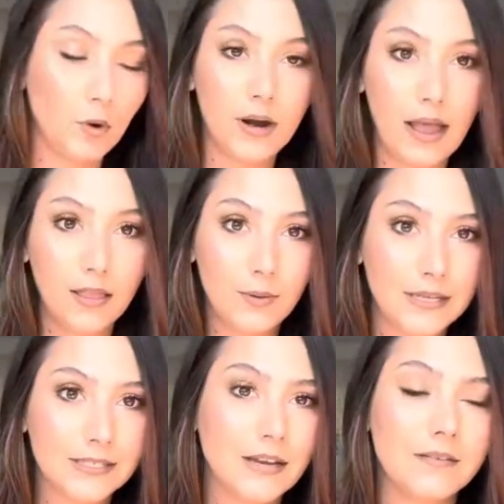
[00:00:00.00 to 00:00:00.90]
more
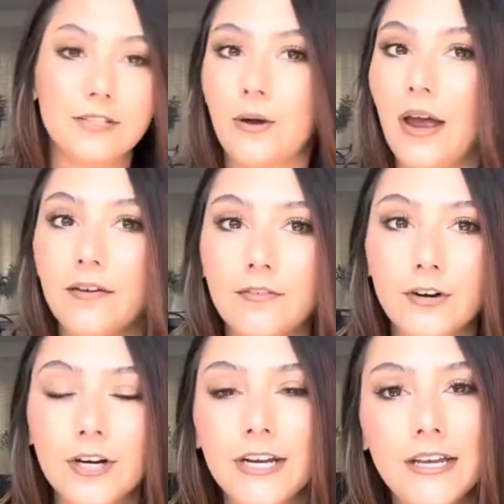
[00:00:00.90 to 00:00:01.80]
Halloween stuff. So
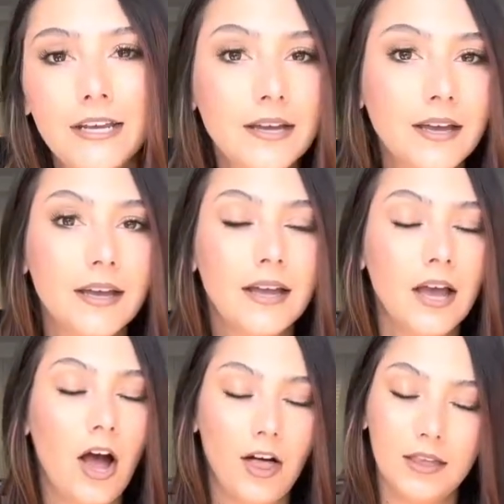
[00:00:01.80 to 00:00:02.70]
every
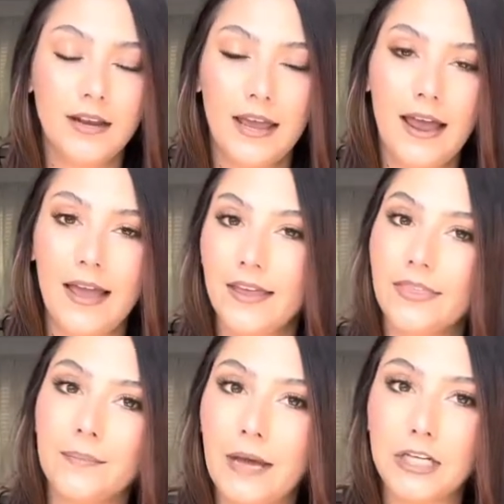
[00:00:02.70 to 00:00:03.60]
holiday, I get
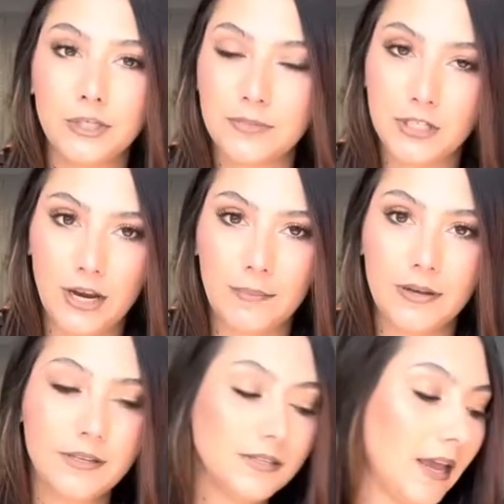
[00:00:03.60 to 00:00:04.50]
the matching
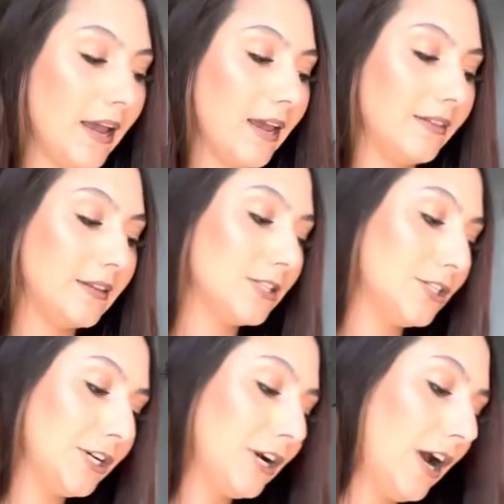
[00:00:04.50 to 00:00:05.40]
pajamas. And this
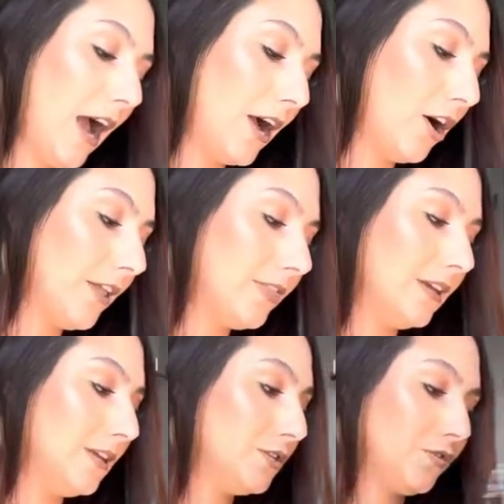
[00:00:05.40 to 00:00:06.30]
year, I got
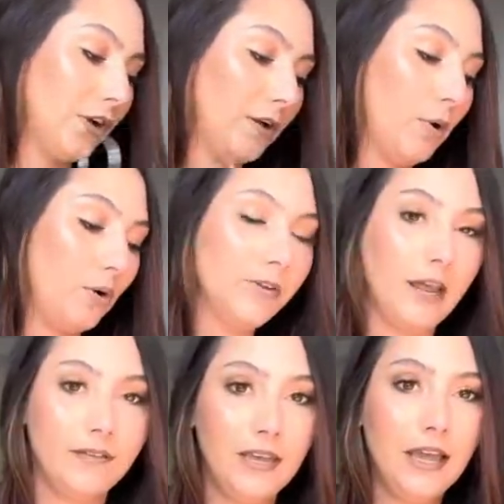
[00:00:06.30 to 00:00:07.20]
these from Old
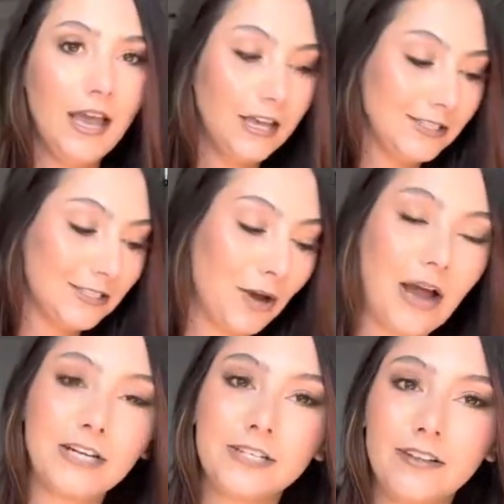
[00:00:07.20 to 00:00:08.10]
Navy. So
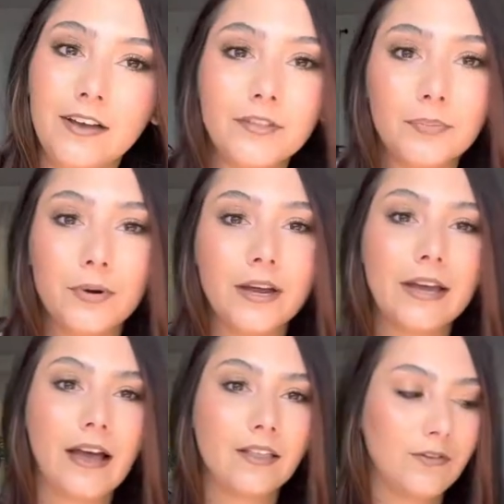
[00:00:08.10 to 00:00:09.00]
I just love the print.
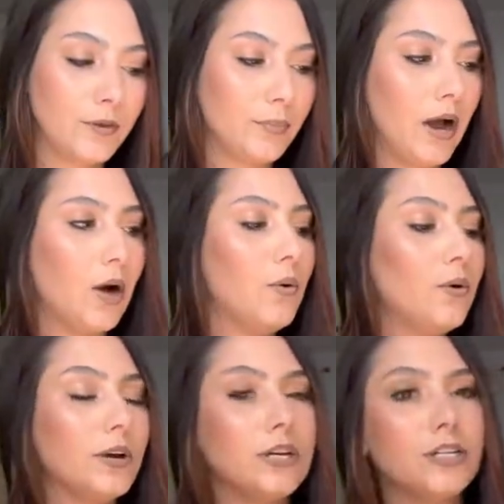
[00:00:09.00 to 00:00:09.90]
I love the bright
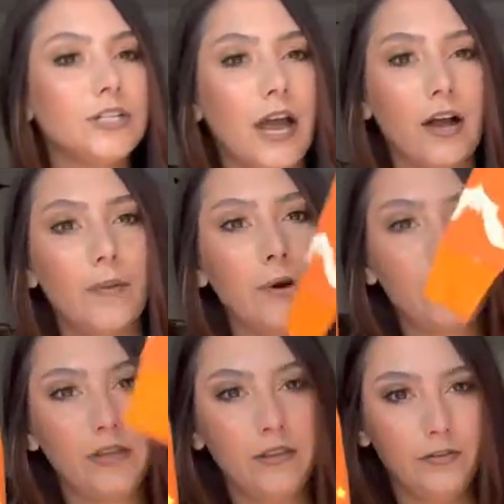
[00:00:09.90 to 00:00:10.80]
orange. I got
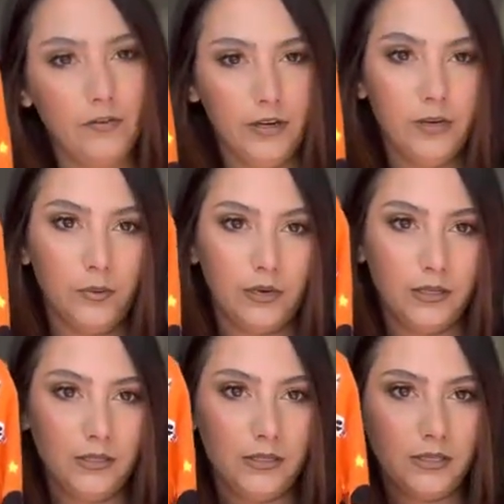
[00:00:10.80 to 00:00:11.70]
Bodie the footed
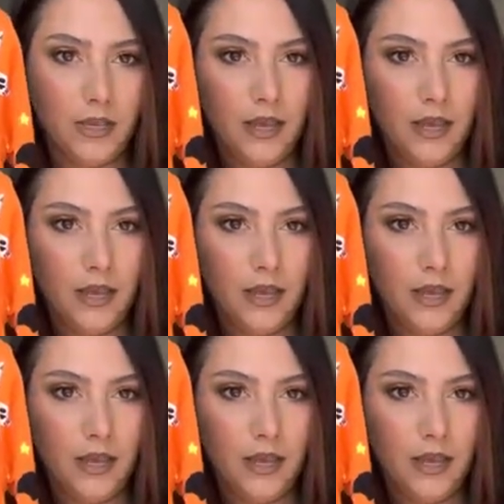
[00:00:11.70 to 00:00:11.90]
ones.